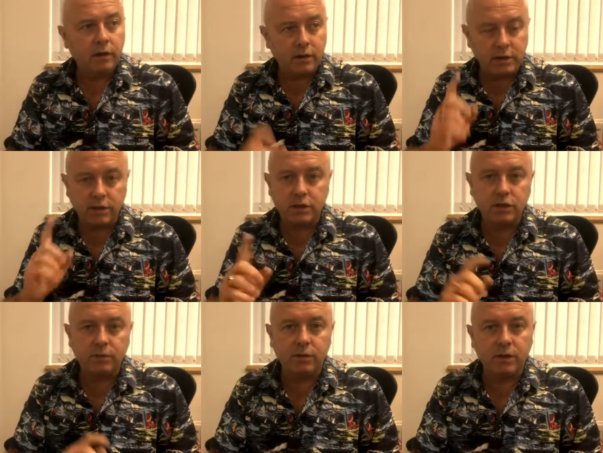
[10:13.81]
distinction
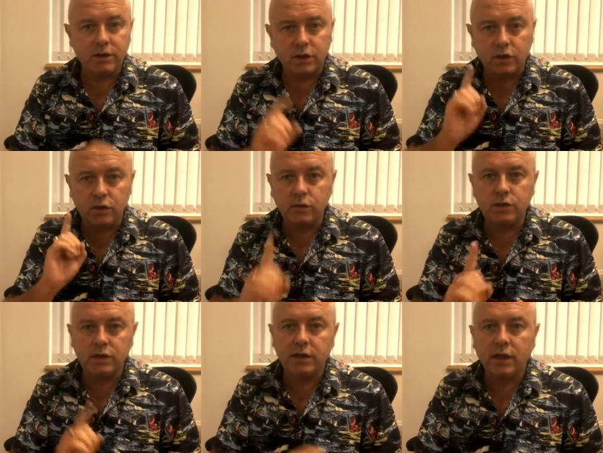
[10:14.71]
number 3 is you
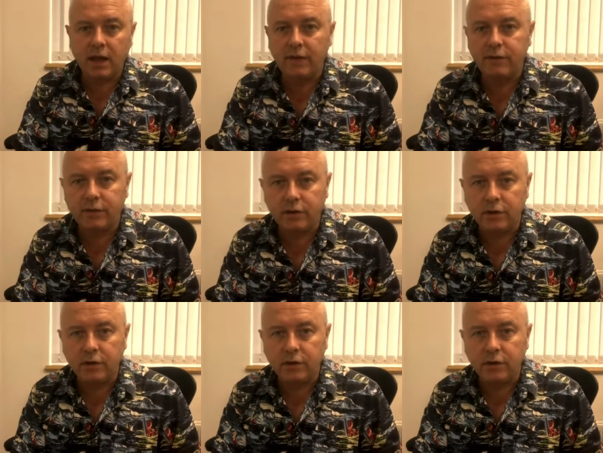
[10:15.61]
still have to